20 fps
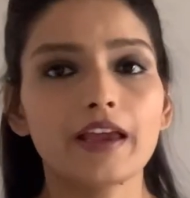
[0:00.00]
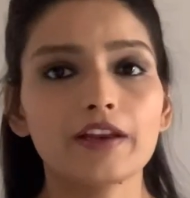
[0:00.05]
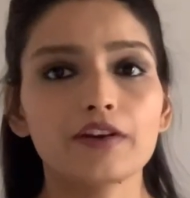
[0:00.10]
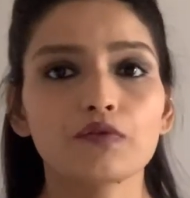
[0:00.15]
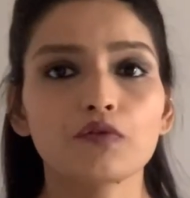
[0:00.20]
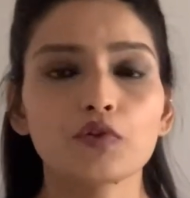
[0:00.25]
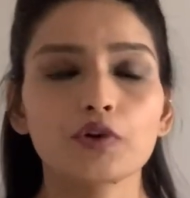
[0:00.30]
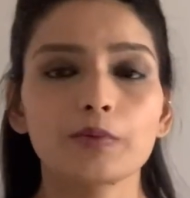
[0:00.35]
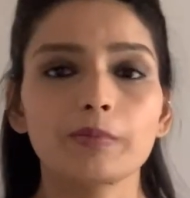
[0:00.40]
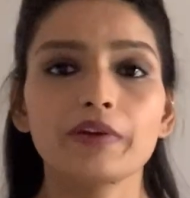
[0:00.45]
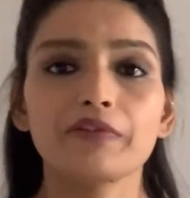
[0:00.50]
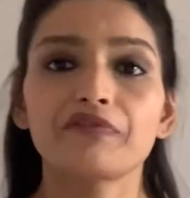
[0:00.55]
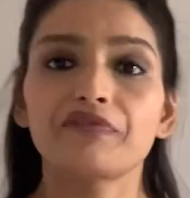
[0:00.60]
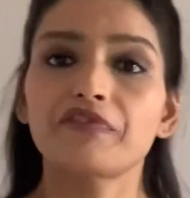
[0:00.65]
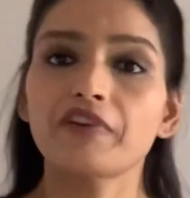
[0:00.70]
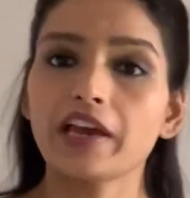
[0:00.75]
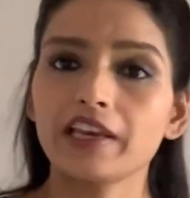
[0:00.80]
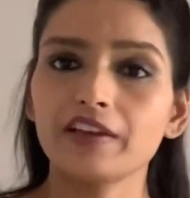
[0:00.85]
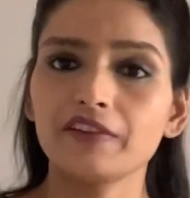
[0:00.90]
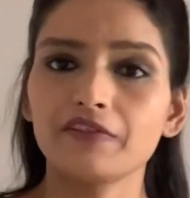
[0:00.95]
it would be
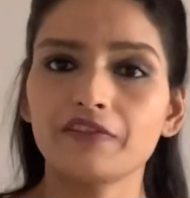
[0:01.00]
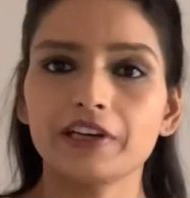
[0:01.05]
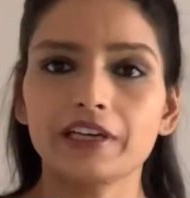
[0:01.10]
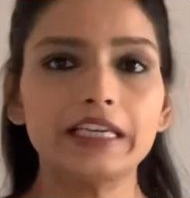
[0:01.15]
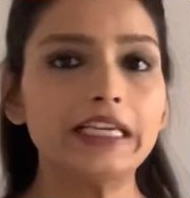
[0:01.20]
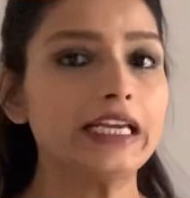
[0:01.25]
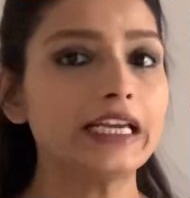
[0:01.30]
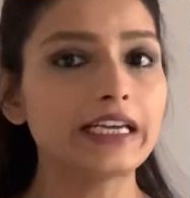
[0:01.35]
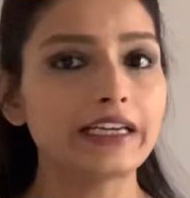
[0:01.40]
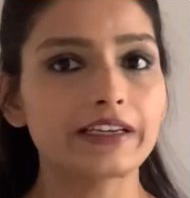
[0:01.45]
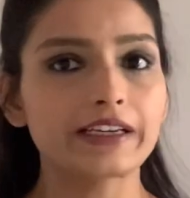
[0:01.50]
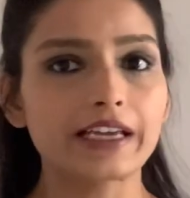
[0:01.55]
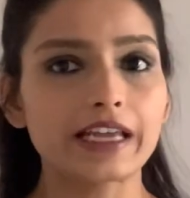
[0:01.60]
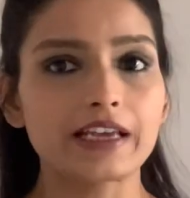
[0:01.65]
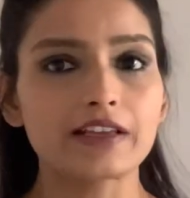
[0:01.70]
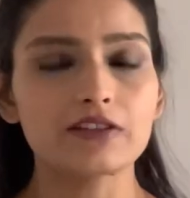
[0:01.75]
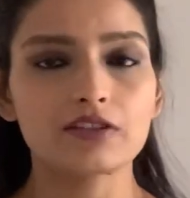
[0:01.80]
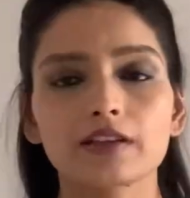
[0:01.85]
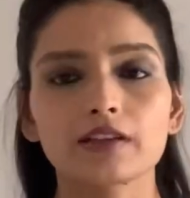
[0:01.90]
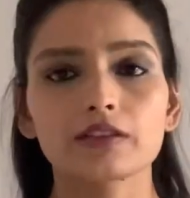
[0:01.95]
very
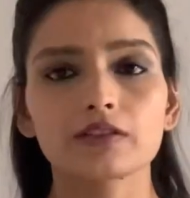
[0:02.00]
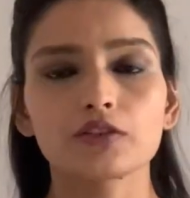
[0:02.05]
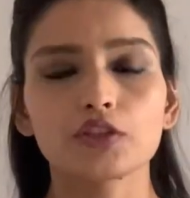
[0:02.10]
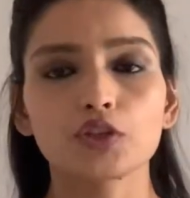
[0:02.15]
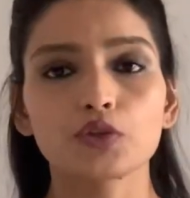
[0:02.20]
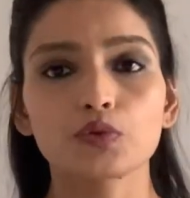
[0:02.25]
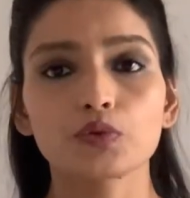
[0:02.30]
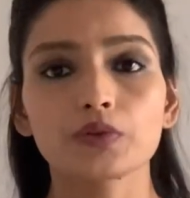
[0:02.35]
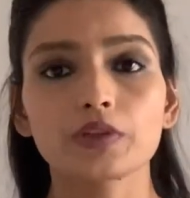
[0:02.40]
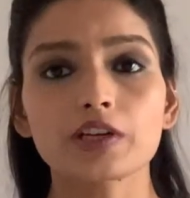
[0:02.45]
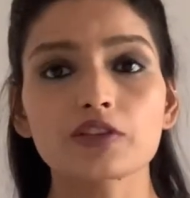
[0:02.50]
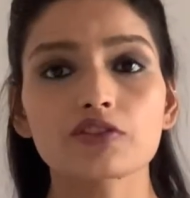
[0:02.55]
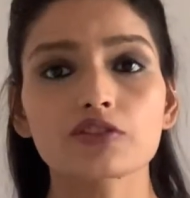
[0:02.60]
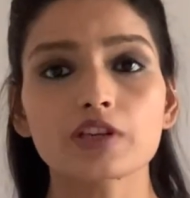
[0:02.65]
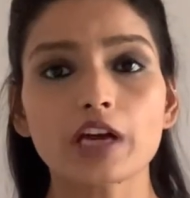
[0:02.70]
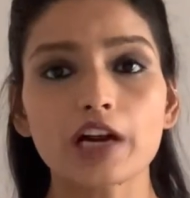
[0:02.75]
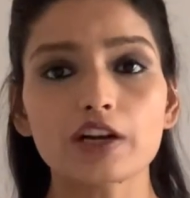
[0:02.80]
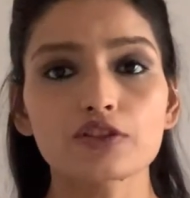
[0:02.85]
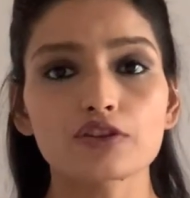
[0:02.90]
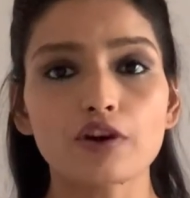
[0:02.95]
intense due to the
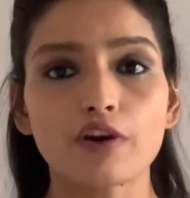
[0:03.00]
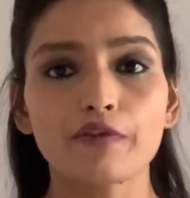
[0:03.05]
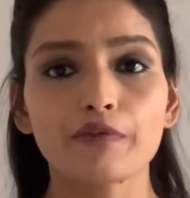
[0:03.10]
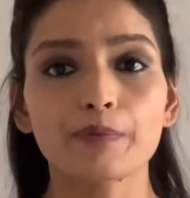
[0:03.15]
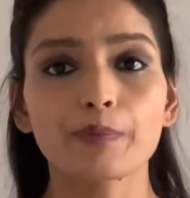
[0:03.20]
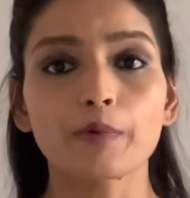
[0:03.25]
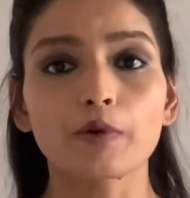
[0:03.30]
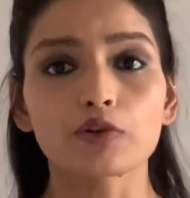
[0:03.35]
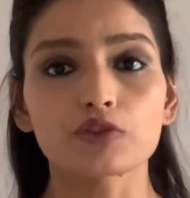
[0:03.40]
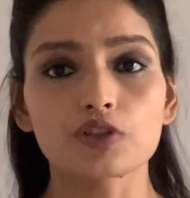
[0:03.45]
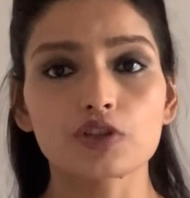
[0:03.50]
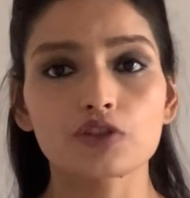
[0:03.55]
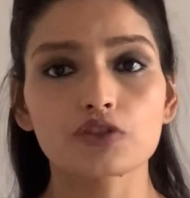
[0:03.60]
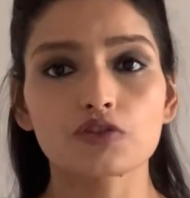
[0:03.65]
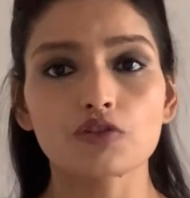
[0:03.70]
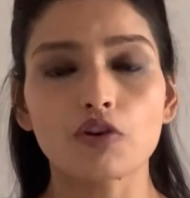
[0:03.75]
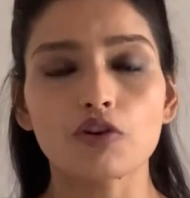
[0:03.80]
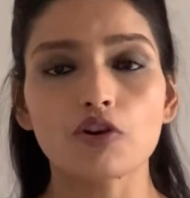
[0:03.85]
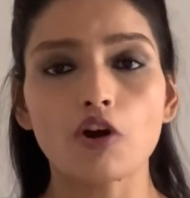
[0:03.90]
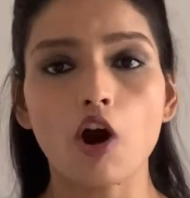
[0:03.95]
surge of
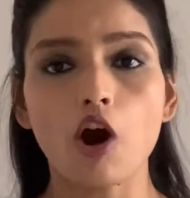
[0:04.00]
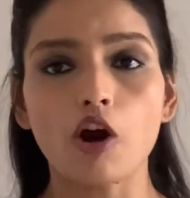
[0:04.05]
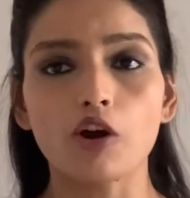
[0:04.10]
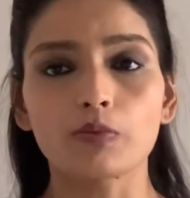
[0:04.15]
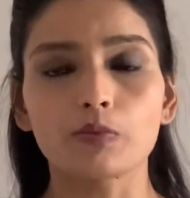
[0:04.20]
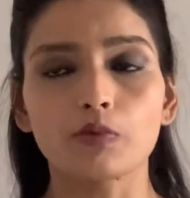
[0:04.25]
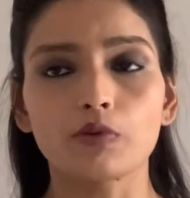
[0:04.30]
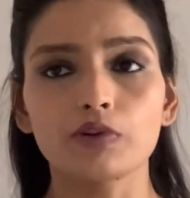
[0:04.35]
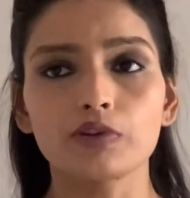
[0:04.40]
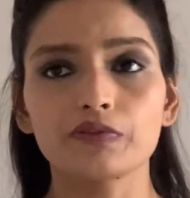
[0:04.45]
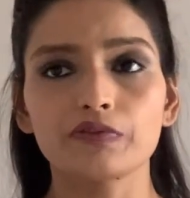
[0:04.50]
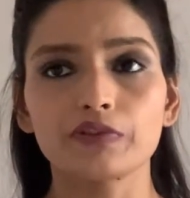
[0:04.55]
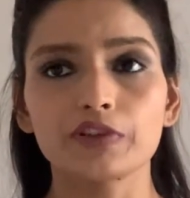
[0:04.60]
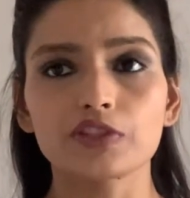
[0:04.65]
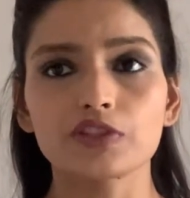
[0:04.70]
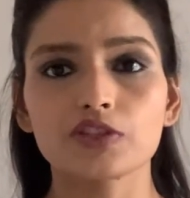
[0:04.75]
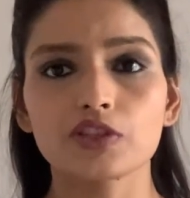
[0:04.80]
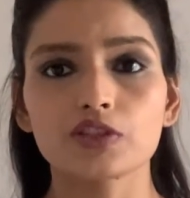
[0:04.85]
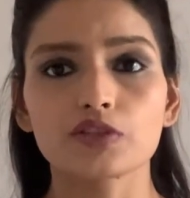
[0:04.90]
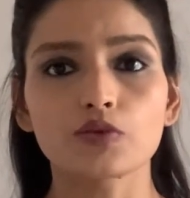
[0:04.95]
progesterone hormone,
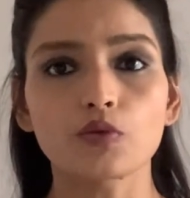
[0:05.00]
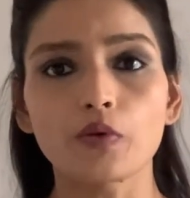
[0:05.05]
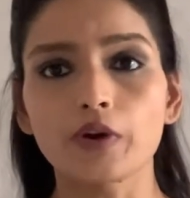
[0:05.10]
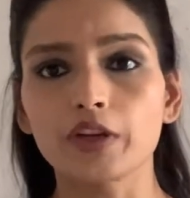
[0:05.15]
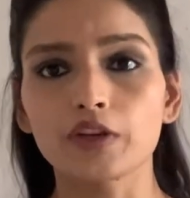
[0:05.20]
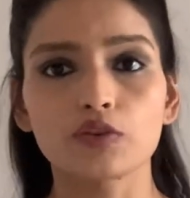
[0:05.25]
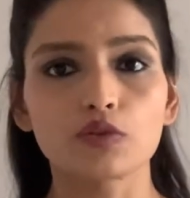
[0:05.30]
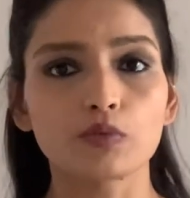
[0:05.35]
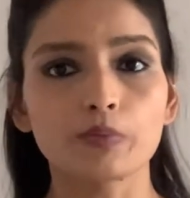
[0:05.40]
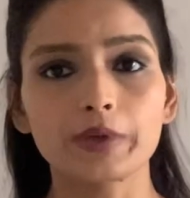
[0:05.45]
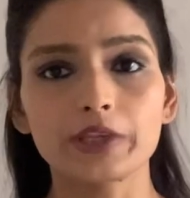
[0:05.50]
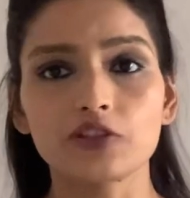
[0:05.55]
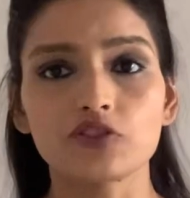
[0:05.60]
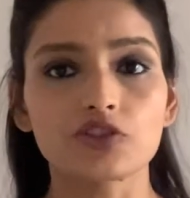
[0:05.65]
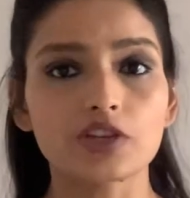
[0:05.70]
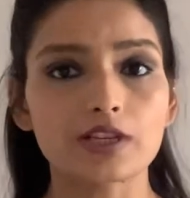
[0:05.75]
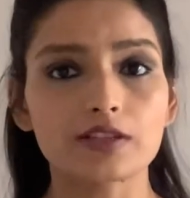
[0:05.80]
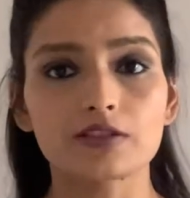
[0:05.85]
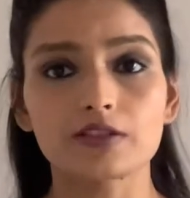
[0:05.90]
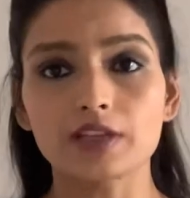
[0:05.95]
which is going to be
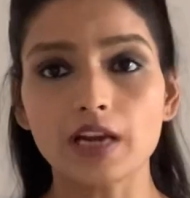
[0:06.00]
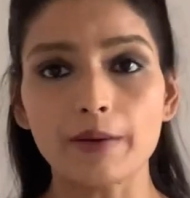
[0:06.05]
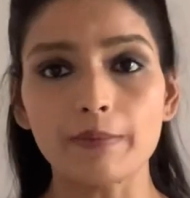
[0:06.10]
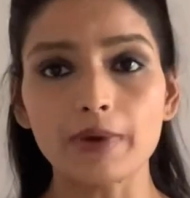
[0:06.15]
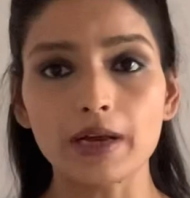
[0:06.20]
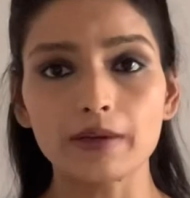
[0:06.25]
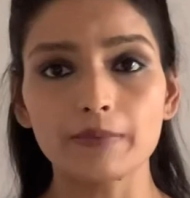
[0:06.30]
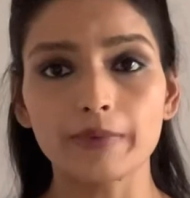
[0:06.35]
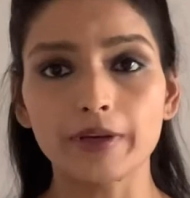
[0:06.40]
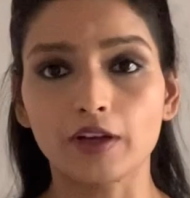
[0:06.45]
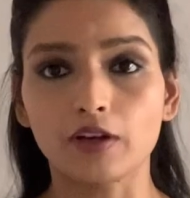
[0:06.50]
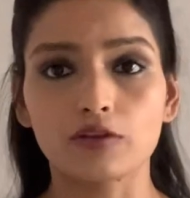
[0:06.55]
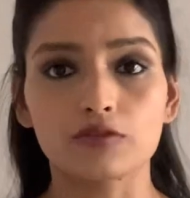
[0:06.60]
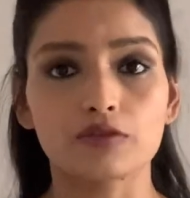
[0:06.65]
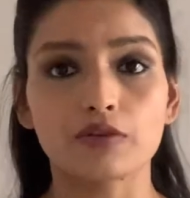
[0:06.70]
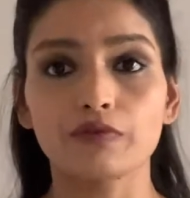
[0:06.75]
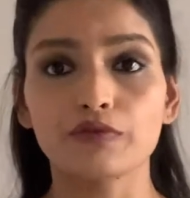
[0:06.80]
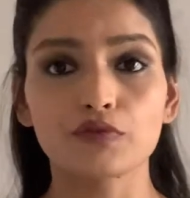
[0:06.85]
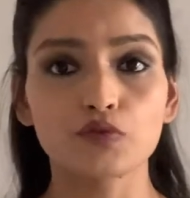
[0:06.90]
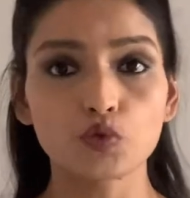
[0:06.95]
just double
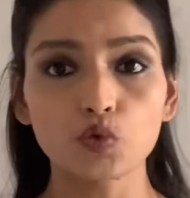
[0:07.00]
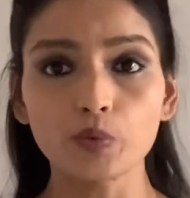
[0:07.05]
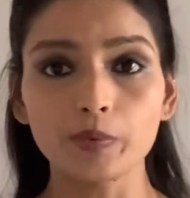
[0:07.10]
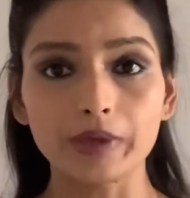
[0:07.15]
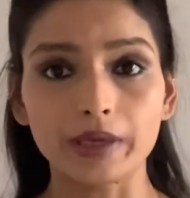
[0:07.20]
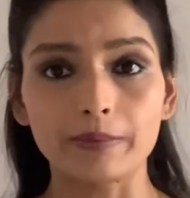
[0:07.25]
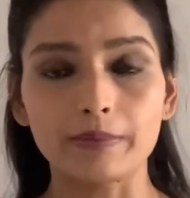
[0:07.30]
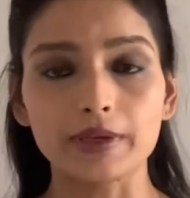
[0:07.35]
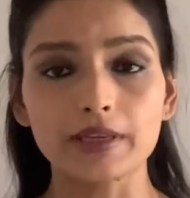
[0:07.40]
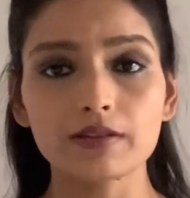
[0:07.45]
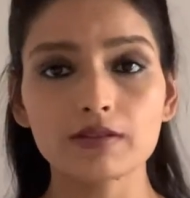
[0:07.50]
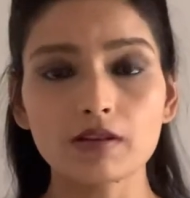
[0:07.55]
because of two babies.